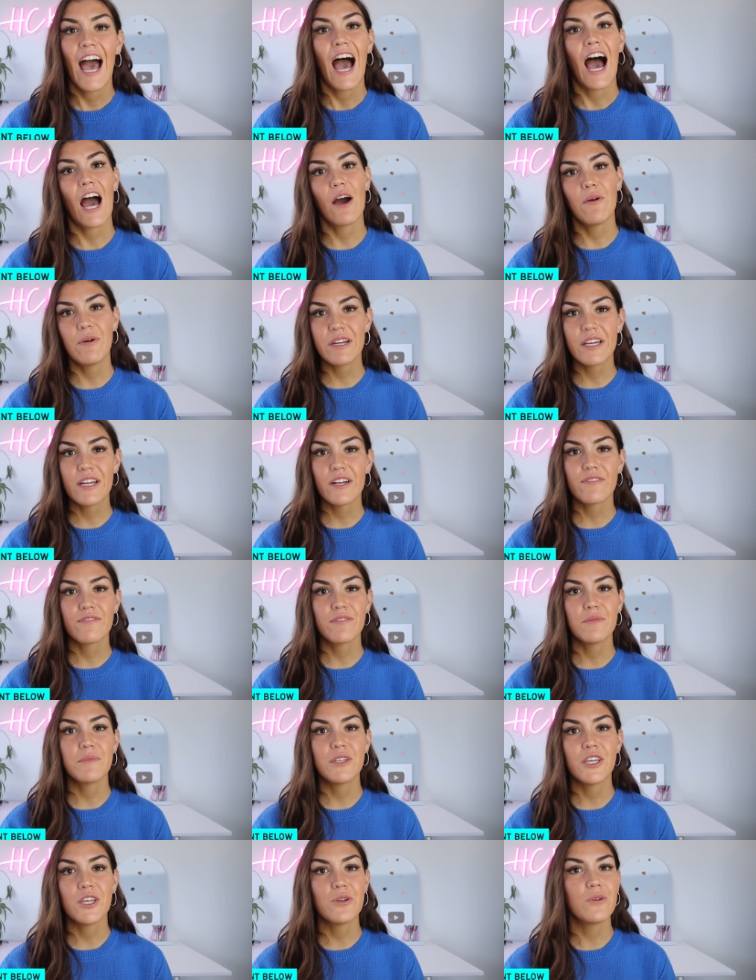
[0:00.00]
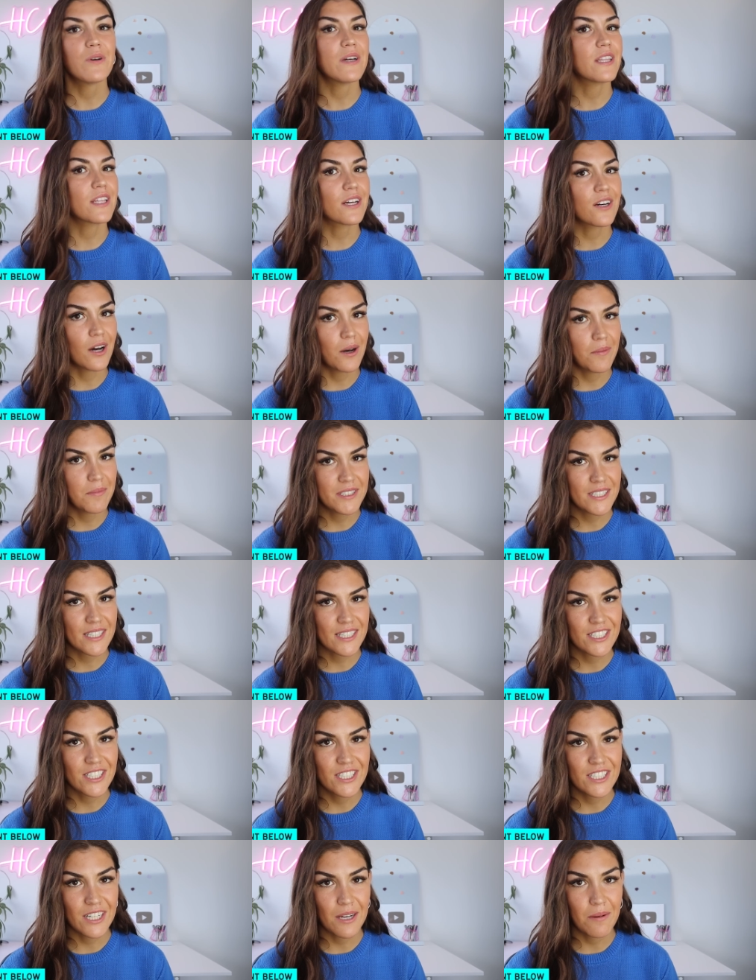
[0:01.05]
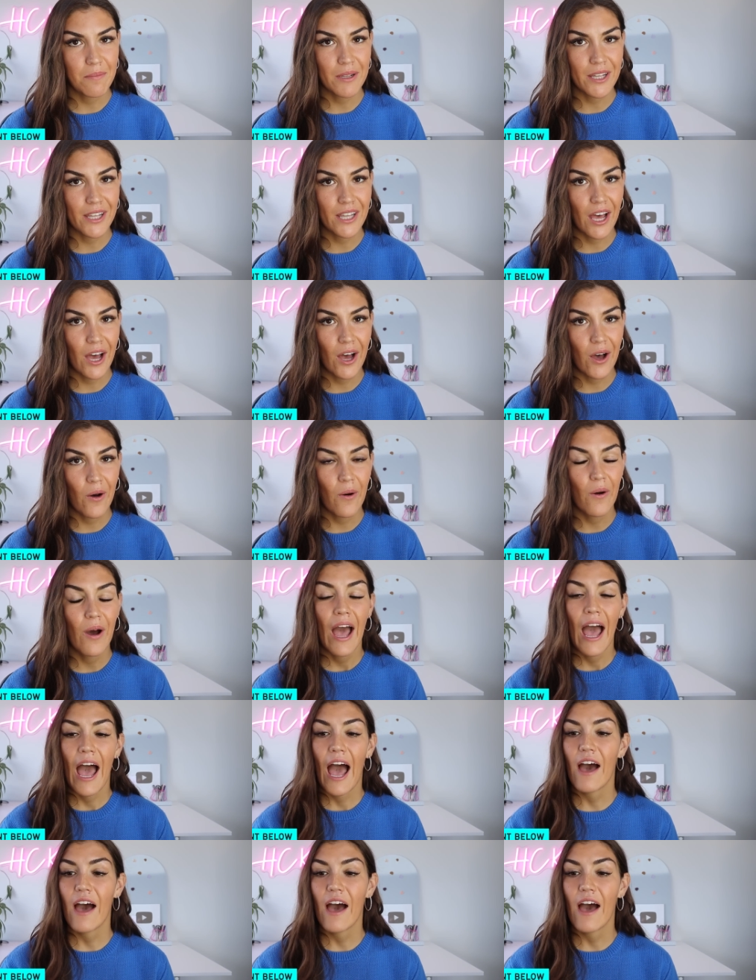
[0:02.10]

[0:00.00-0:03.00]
I wanna hear from you in the comment section down below.